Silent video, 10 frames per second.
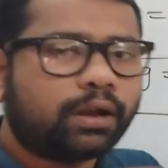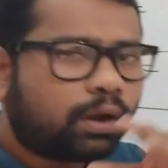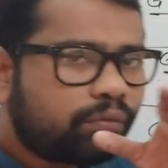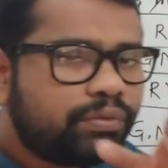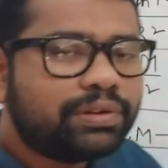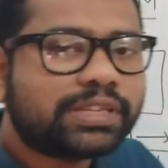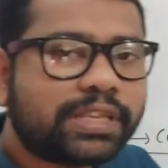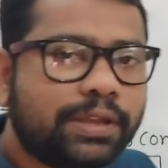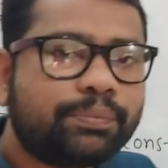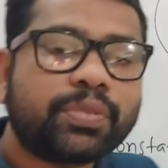Now we will
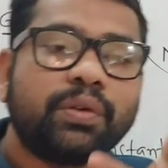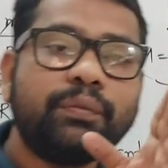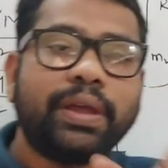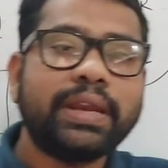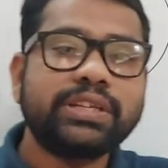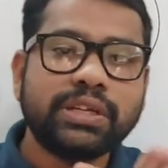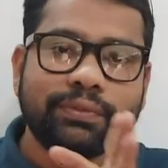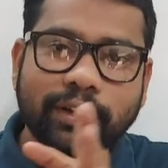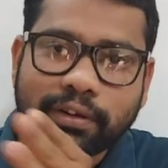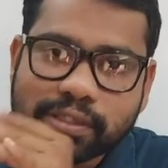see where G
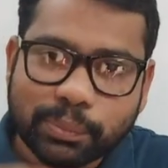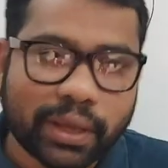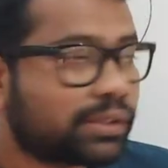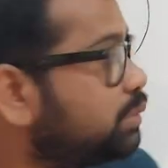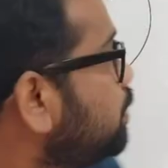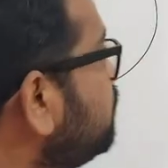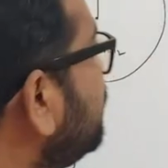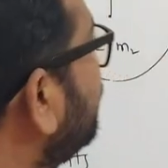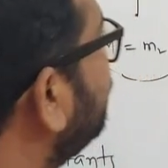value is a maximum,